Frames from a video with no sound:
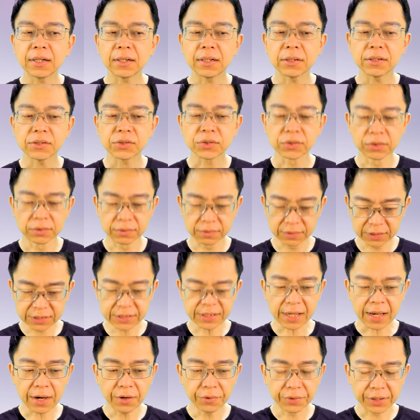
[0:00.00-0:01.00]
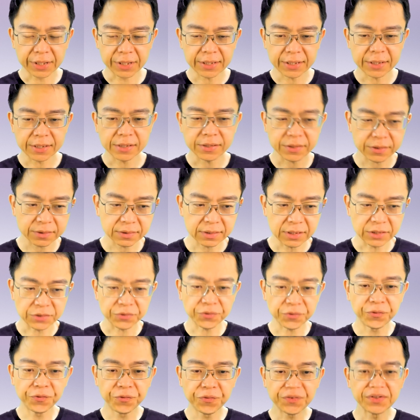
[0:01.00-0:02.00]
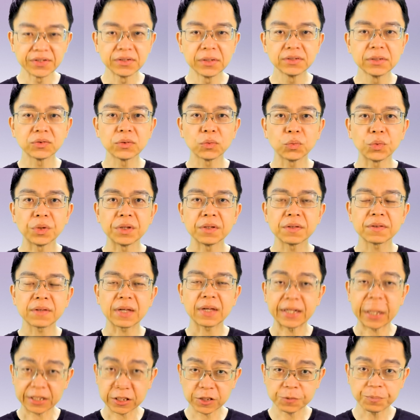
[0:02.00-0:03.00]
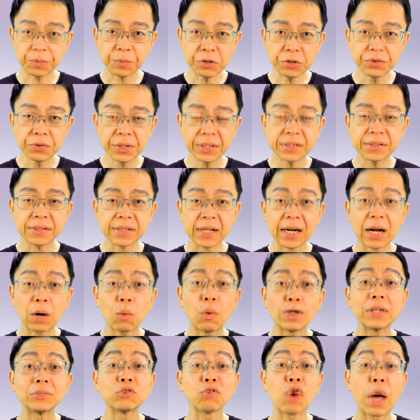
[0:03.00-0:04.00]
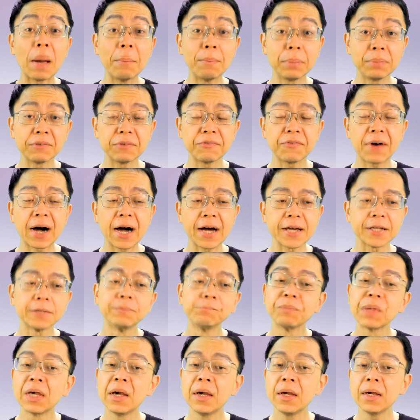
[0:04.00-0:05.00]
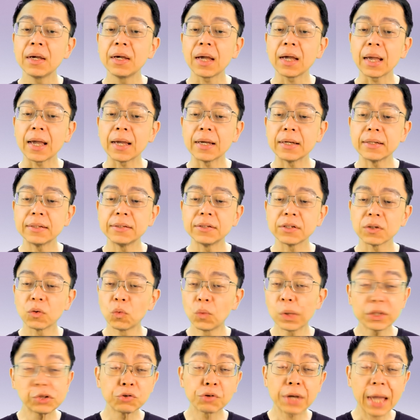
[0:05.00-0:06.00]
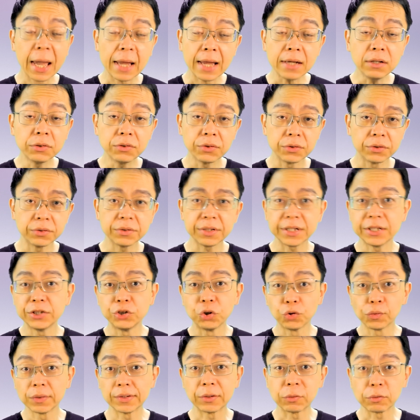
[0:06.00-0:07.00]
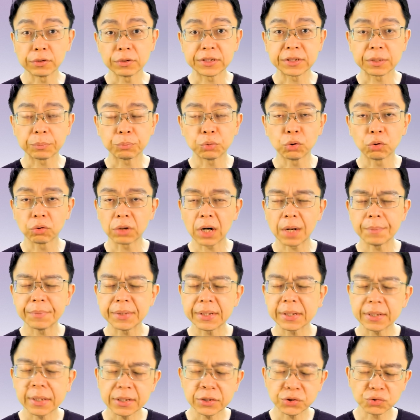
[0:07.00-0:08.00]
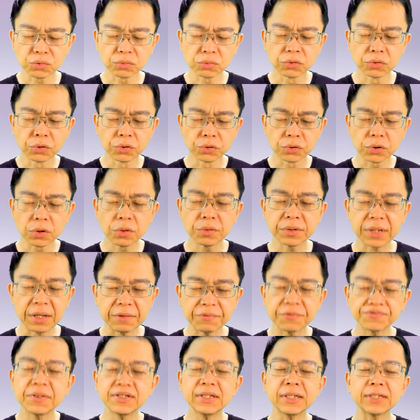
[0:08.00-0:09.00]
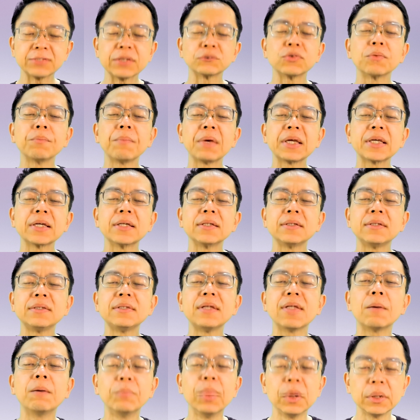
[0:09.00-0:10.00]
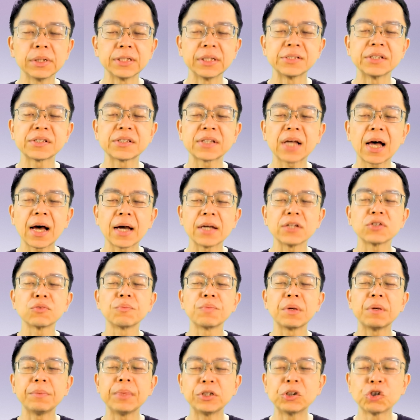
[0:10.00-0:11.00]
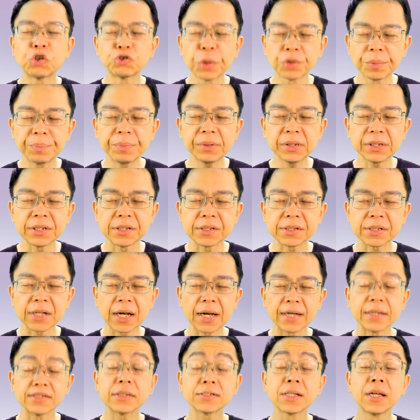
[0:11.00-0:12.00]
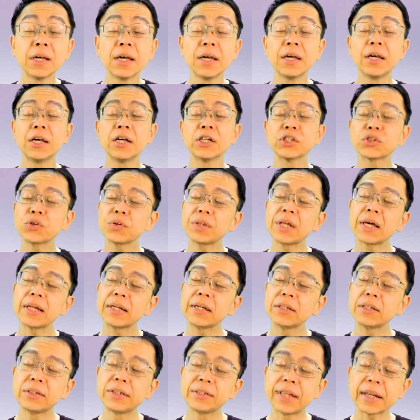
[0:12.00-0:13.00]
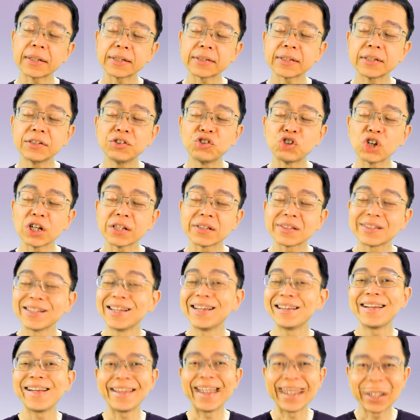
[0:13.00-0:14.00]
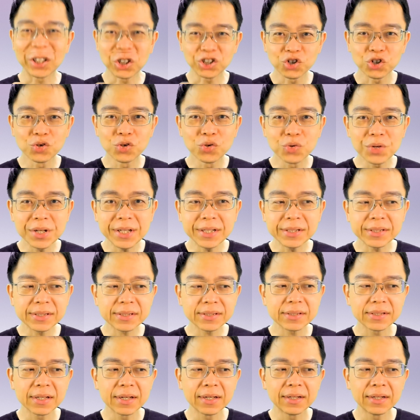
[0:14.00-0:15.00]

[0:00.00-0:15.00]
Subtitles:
So this area is filled with an experience that I want to amplify. And what you can do in neurolinguistic programming is to grow that feeling, to make it double in size or maybe triple in size, so that it doesn't just increase